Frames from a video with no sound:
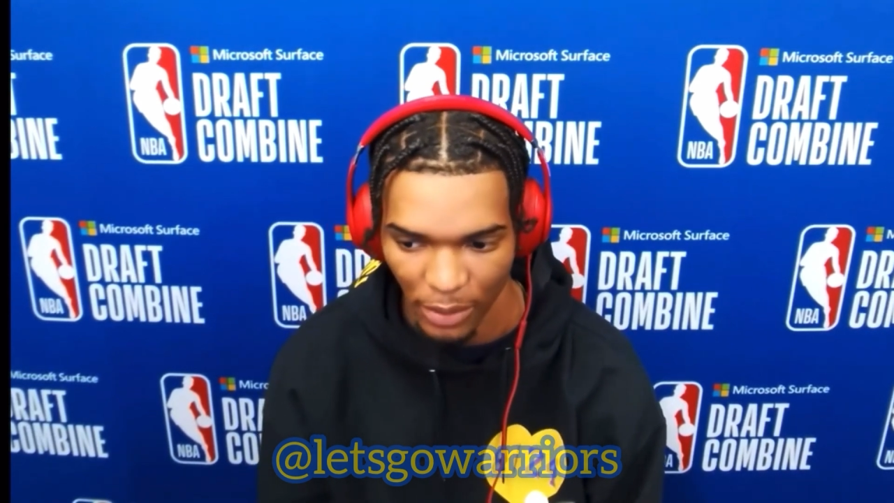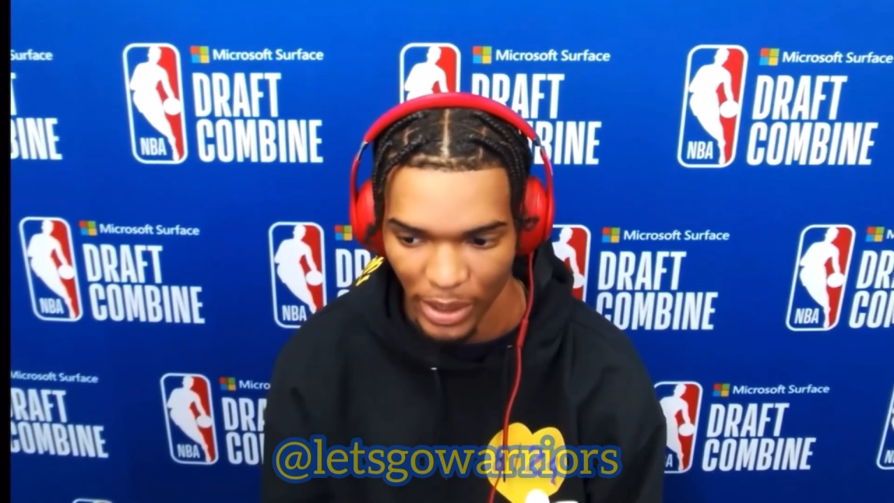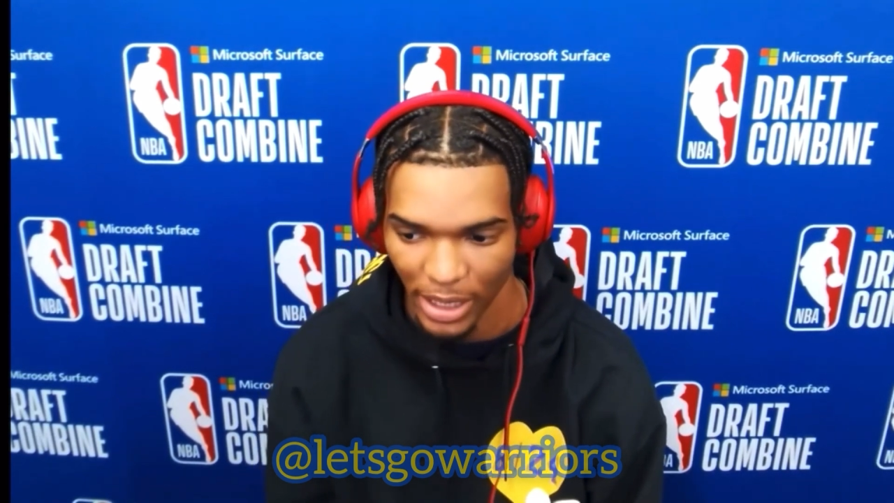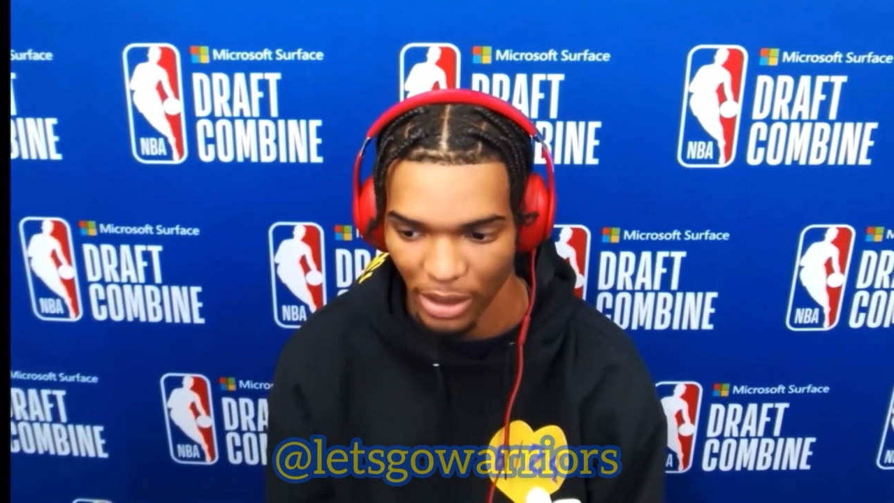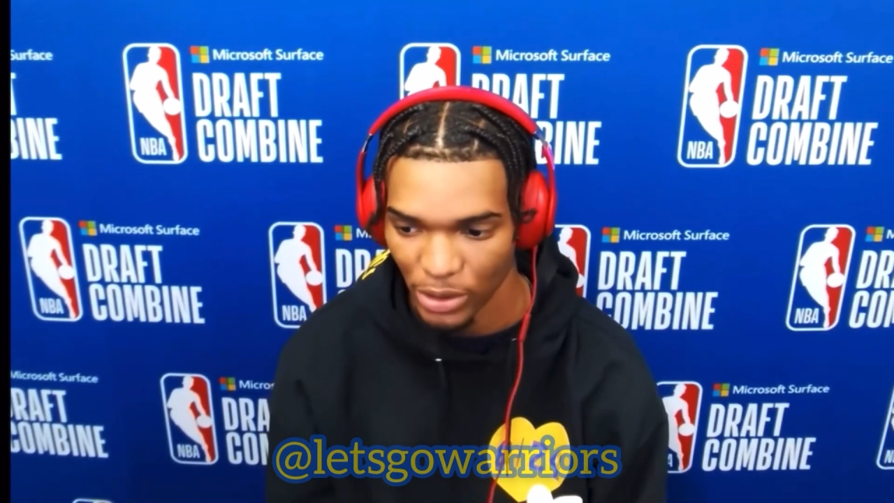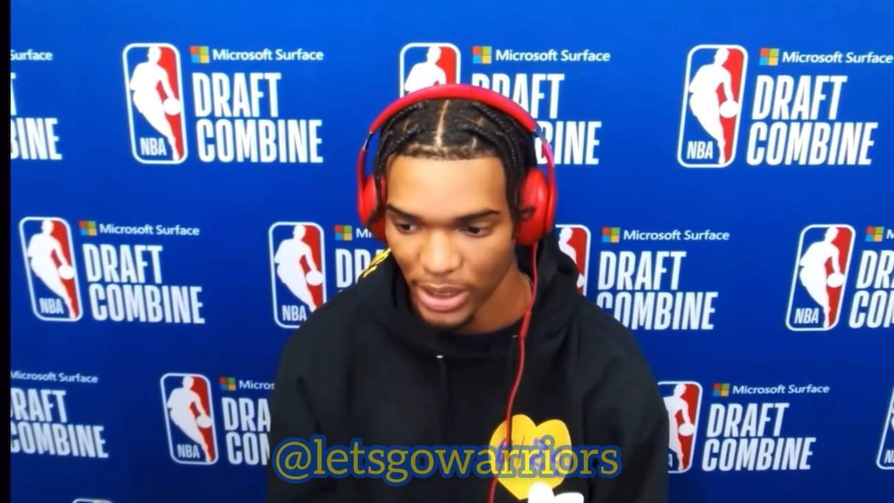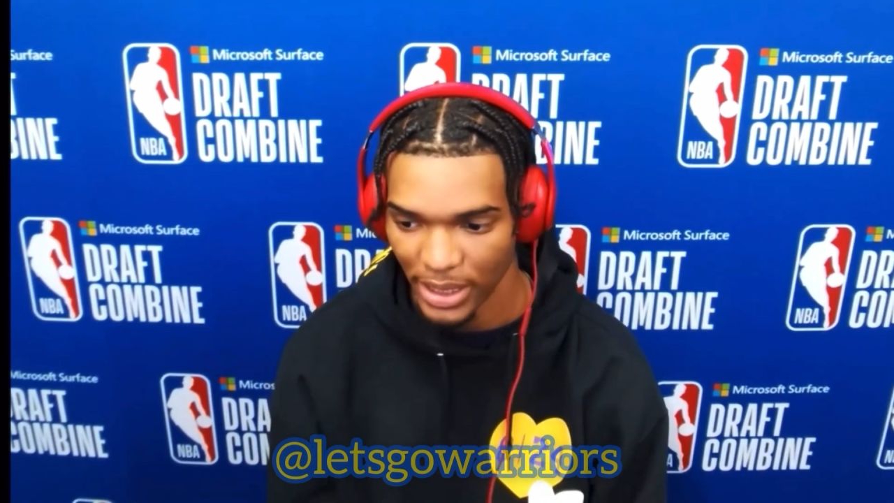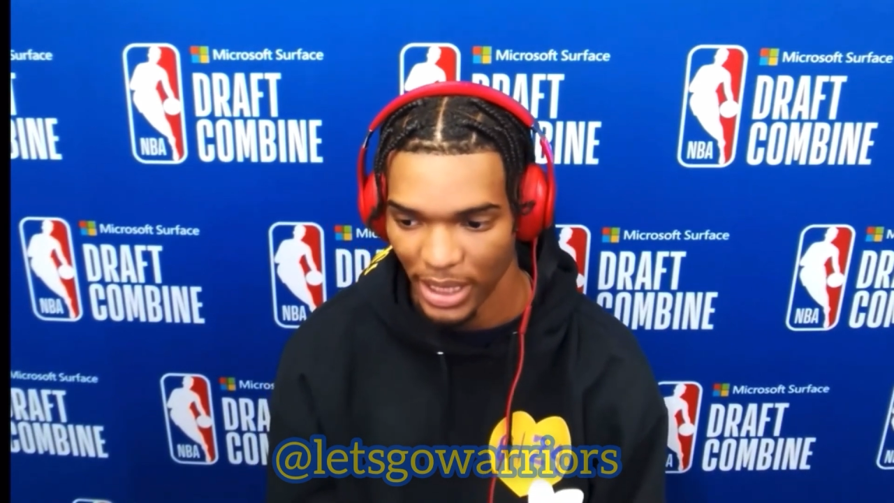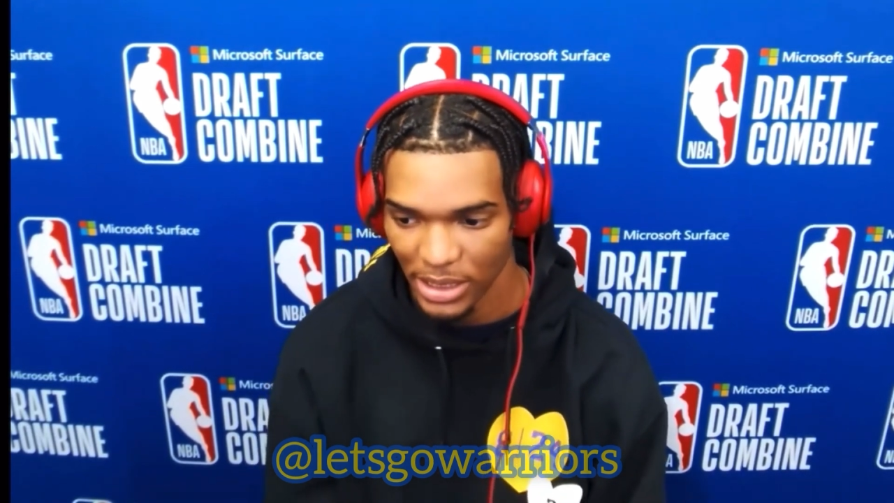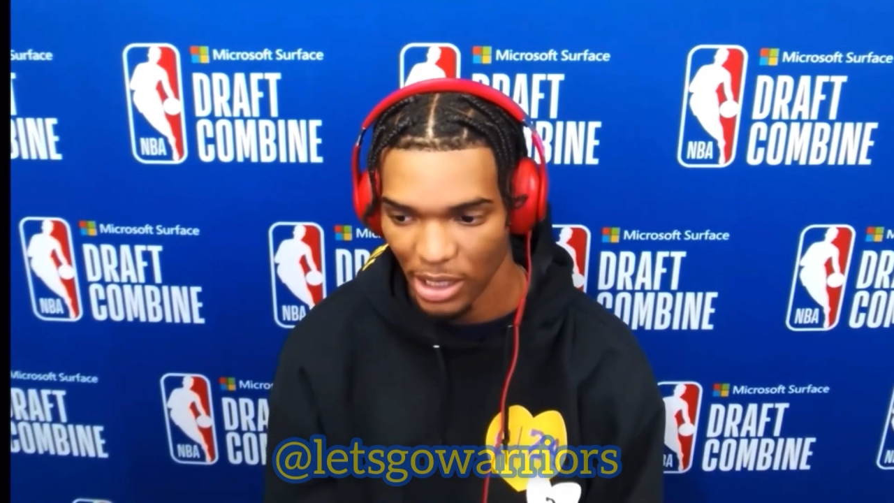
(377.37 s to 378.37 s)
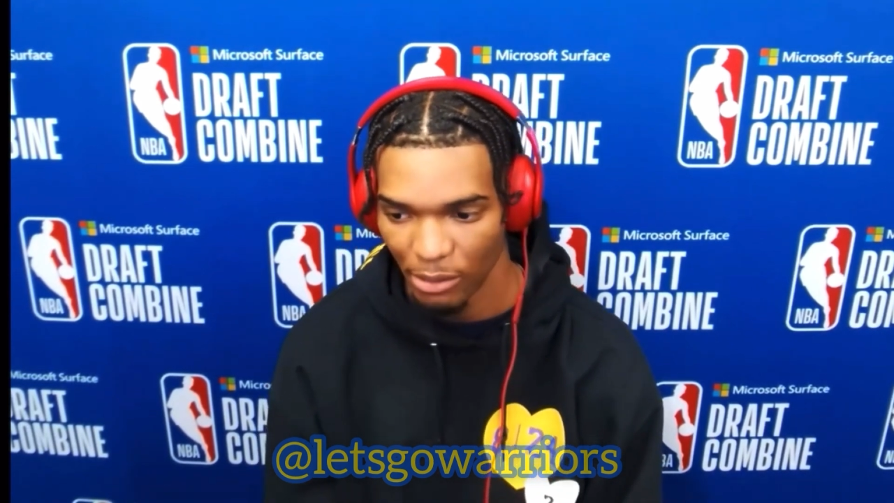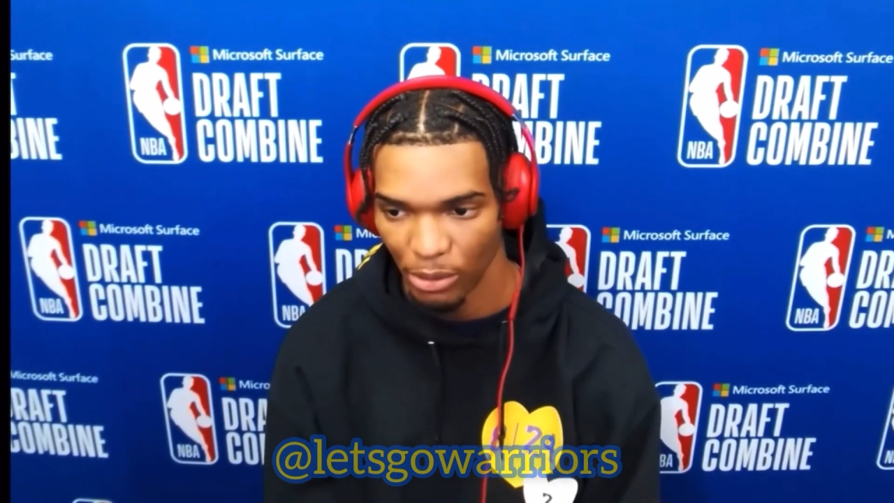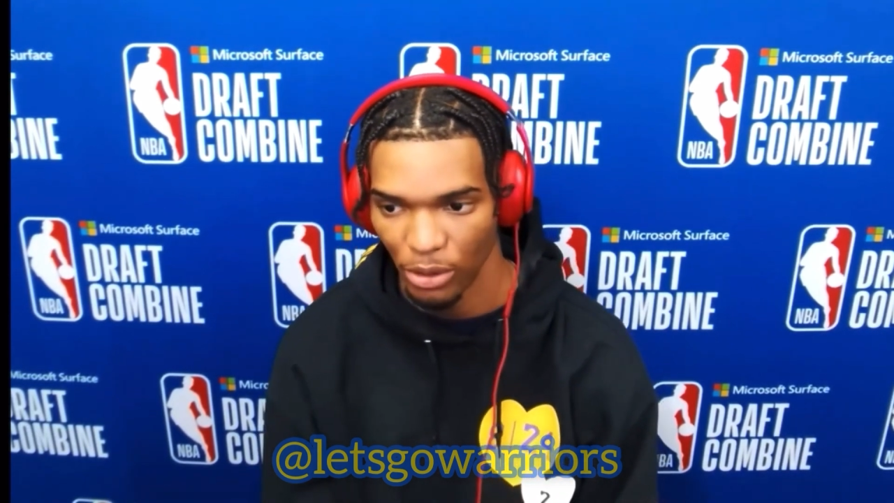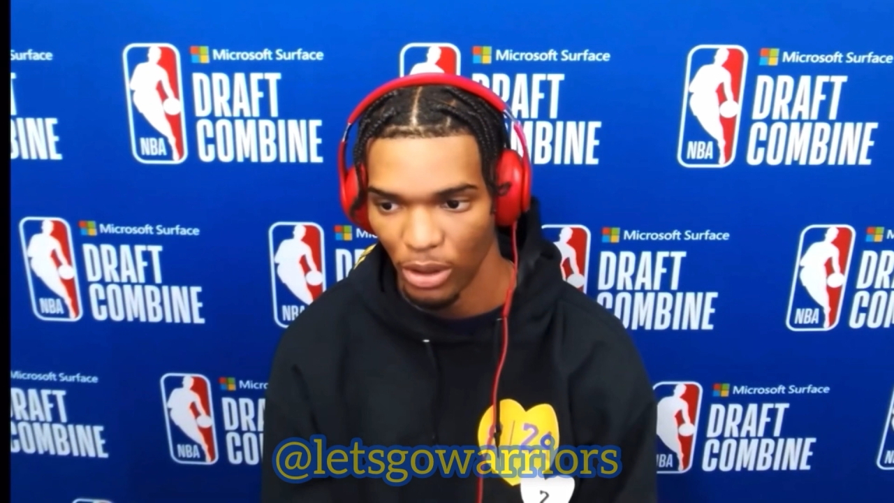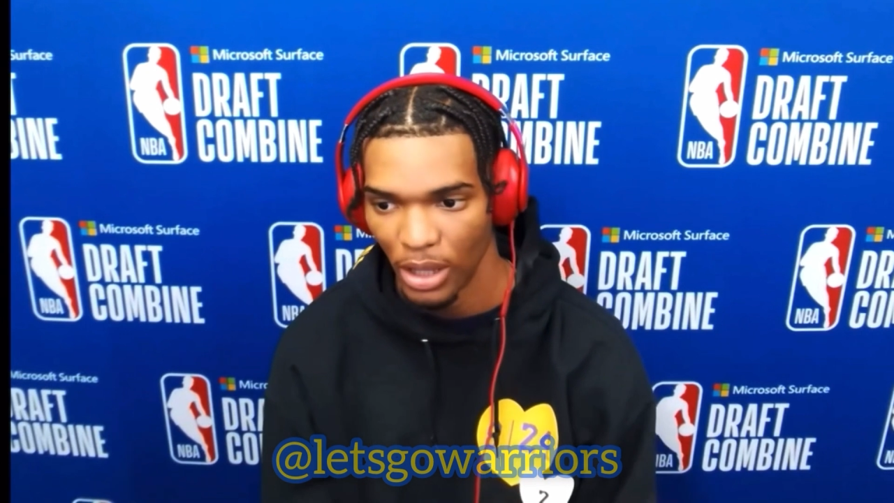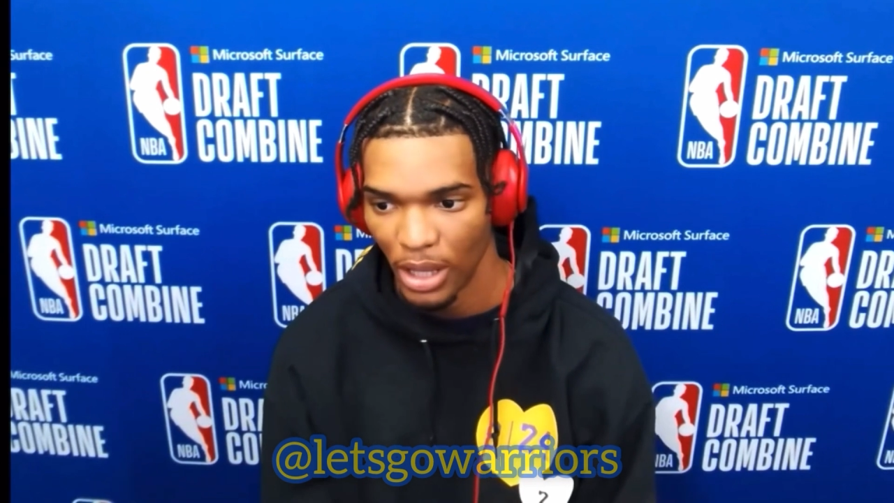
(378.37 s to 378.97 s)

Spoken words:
when I go to the next level,